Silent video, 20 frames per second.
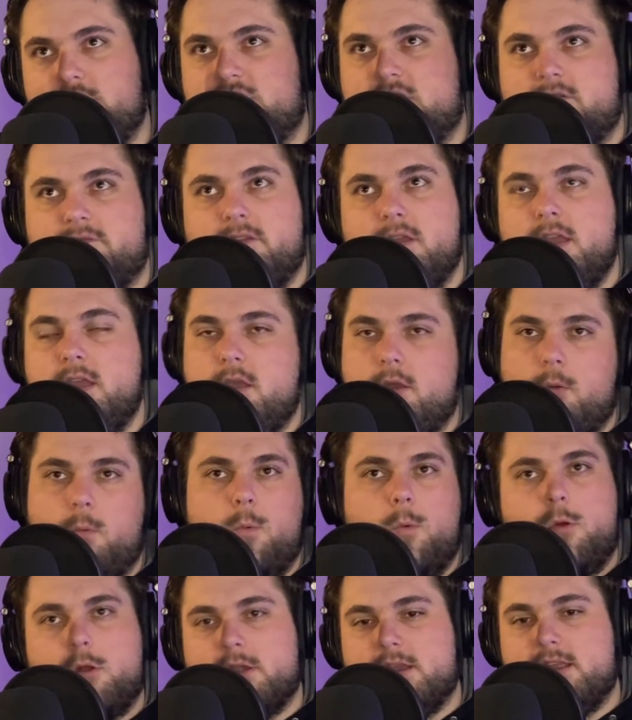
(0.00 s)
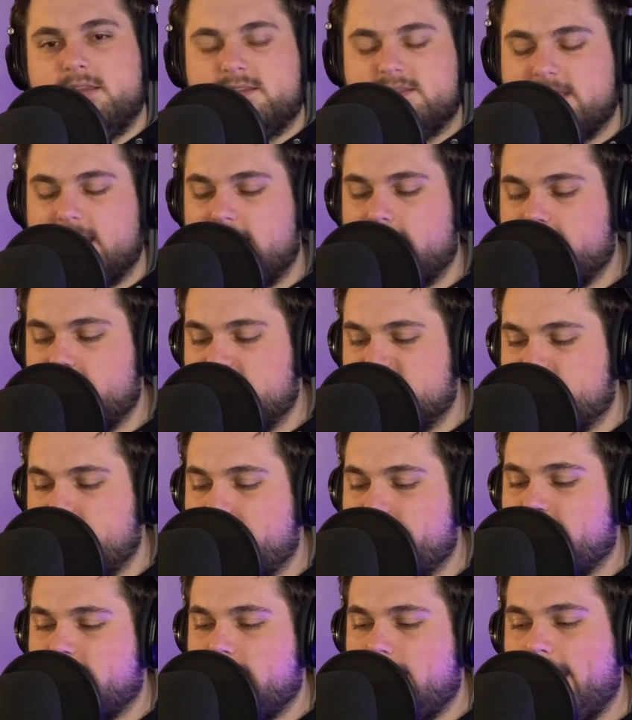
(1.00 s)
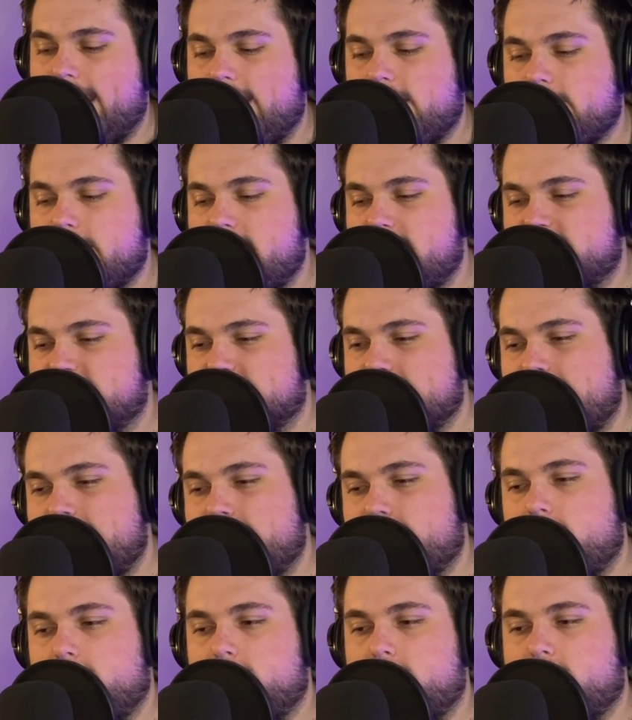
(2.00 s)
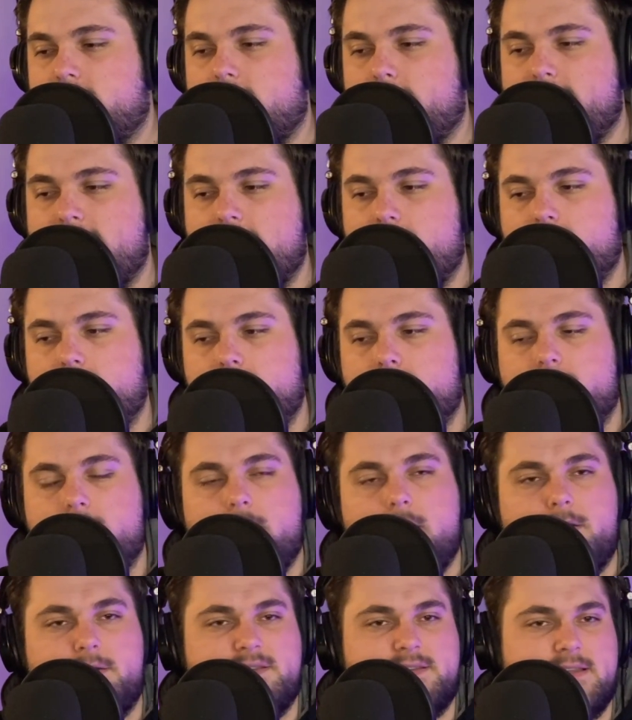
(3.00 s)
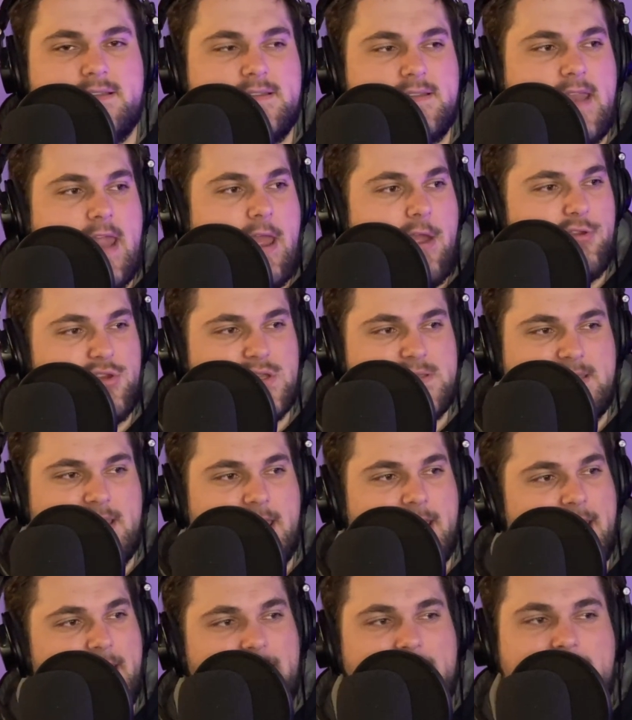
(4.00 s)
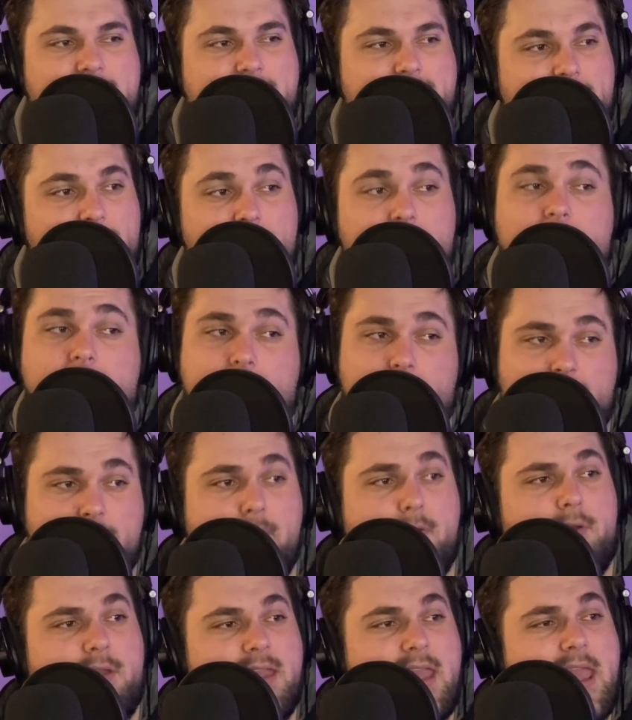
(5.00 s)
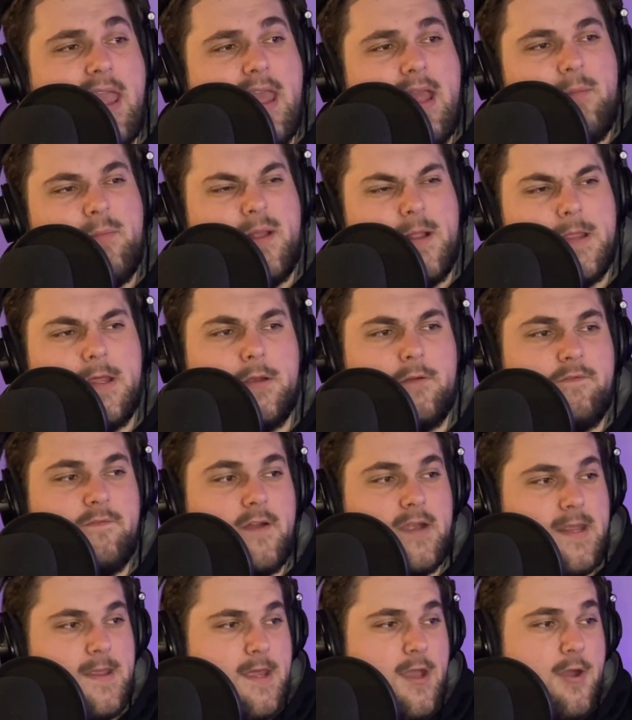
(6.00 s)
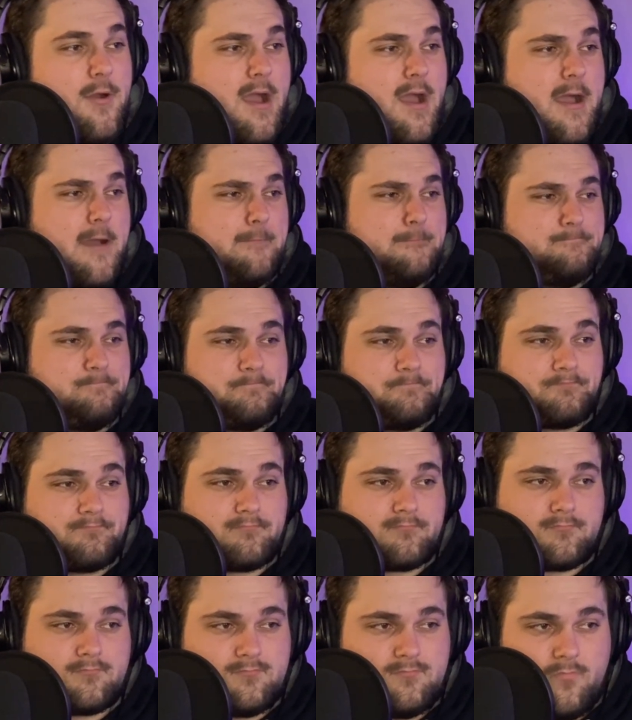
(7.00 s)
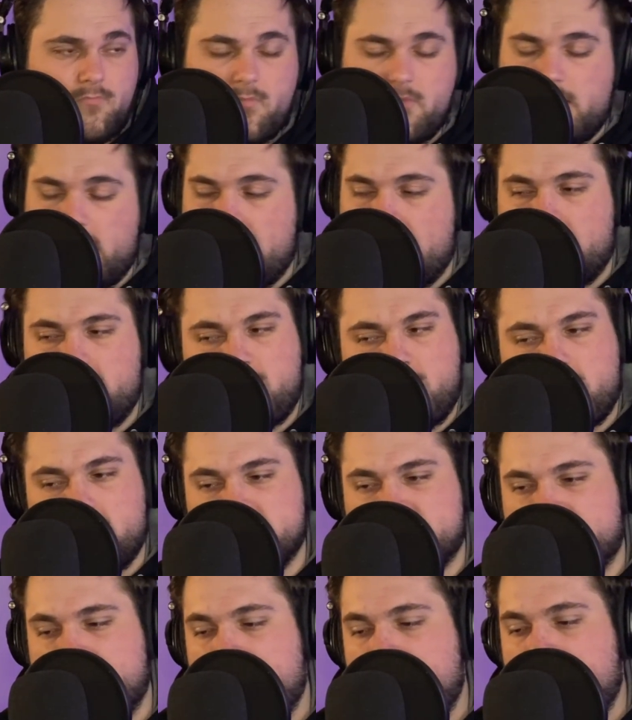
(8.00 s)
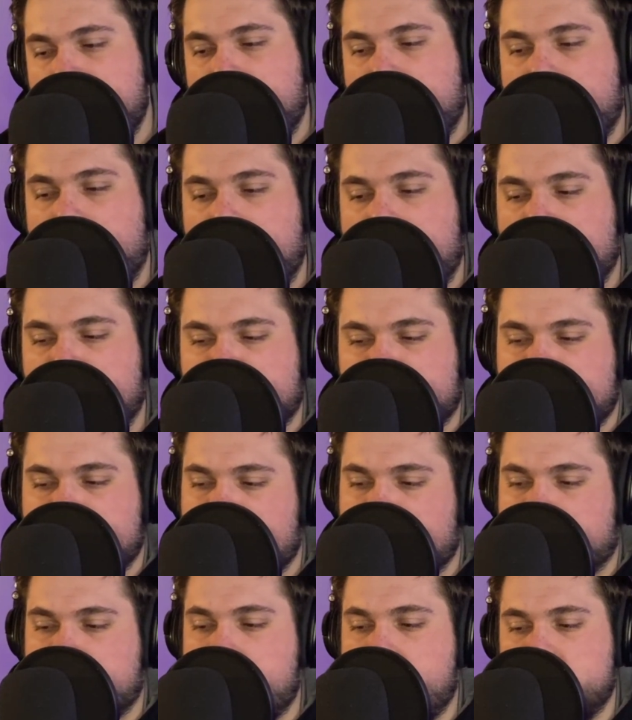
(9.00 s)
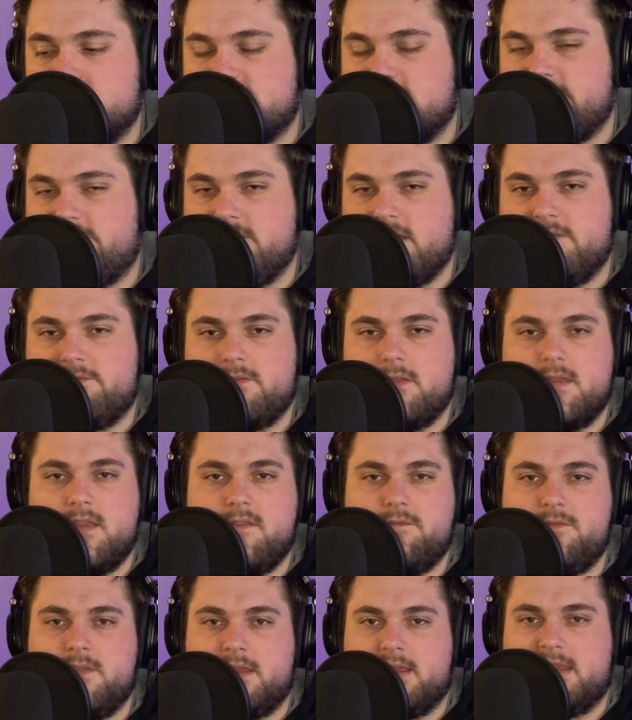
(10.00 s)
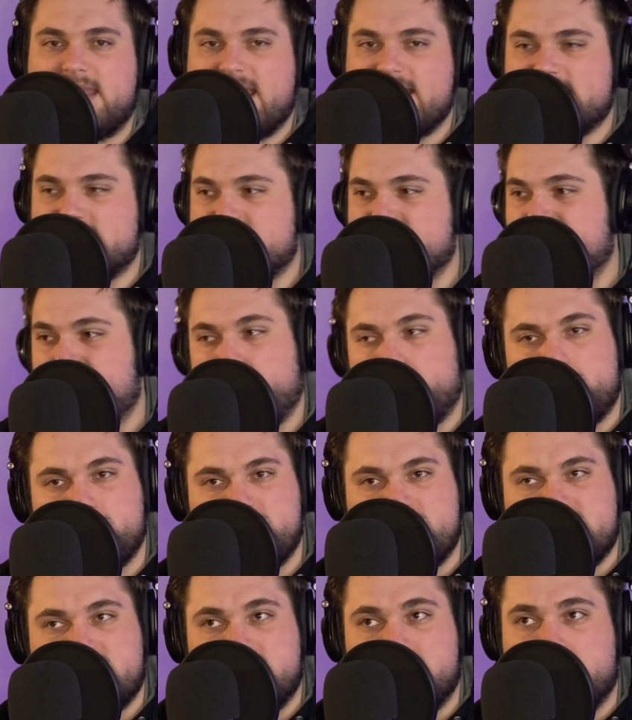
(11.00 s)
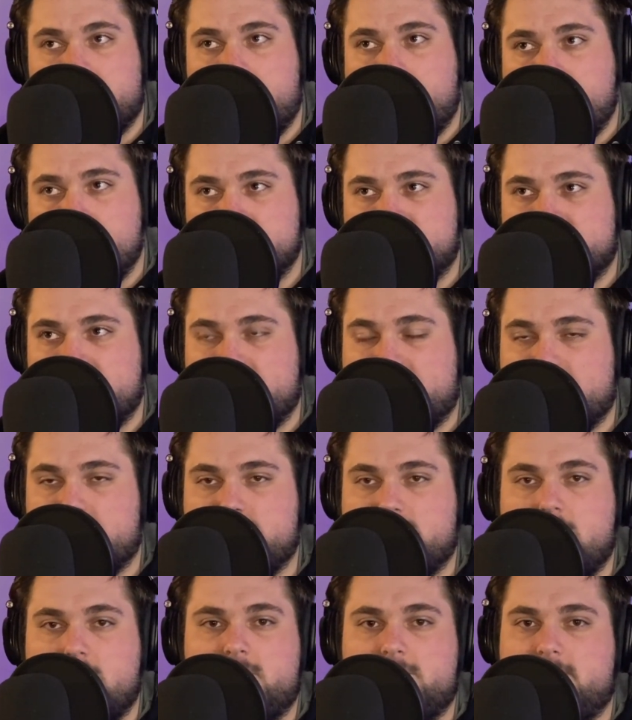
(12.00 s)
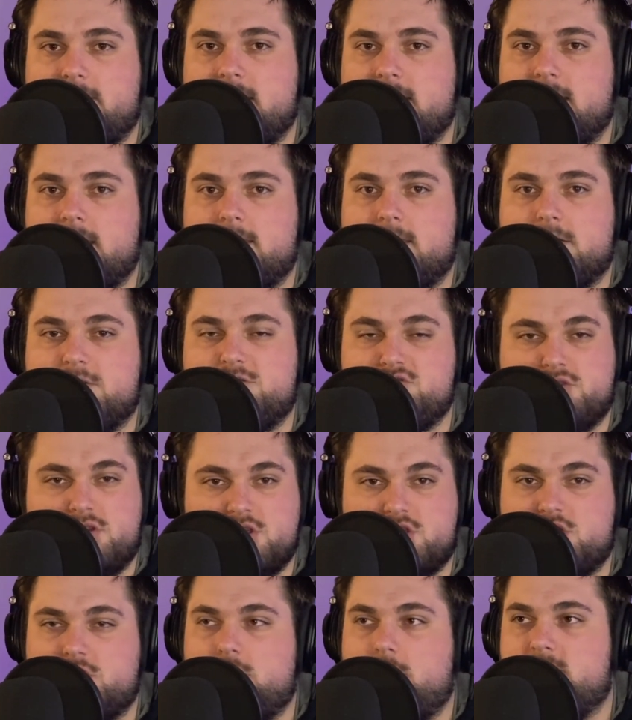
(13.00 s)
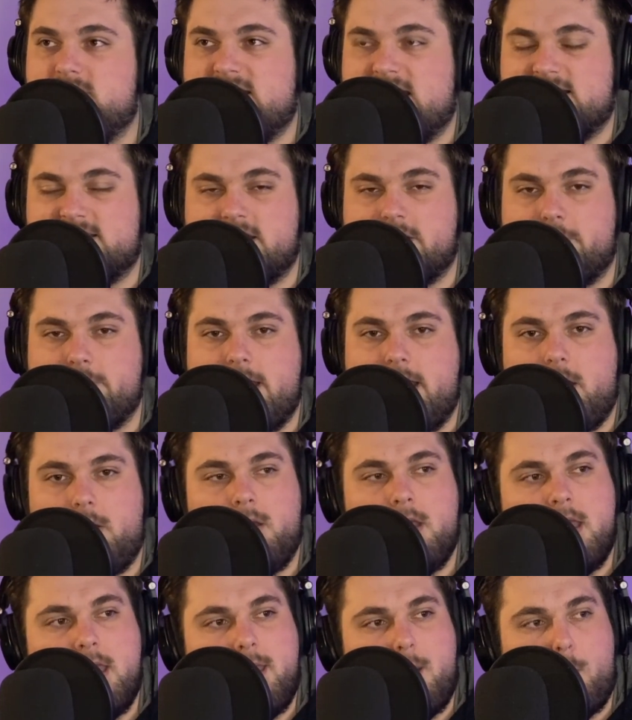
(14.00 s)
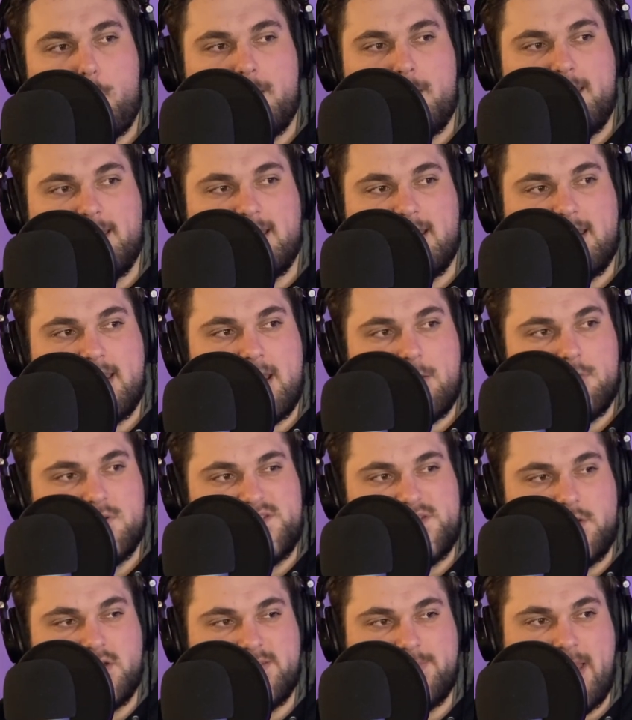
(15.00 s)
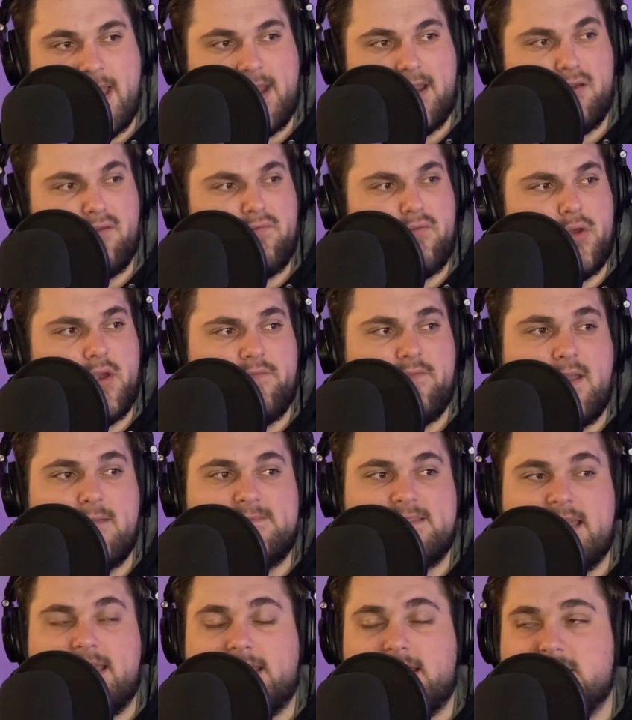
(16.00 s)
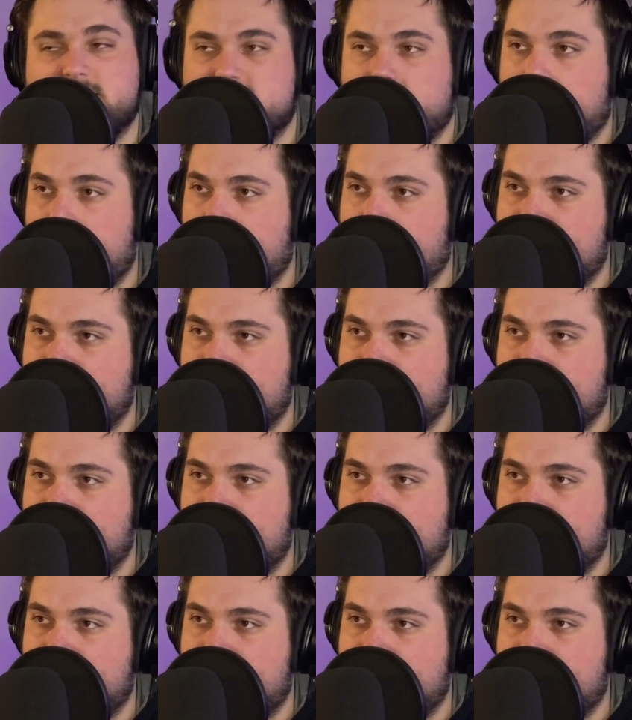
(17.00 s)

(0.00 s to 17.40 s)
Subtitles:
of warning sirens, maybe an air raid siren, will come out when the dog sits down. Just kidding. That would be a little funny though. And of course, other protocols. If the guest is allergic to dogs, they can go the traditional testing route, where they can get results back in 45 seconds. All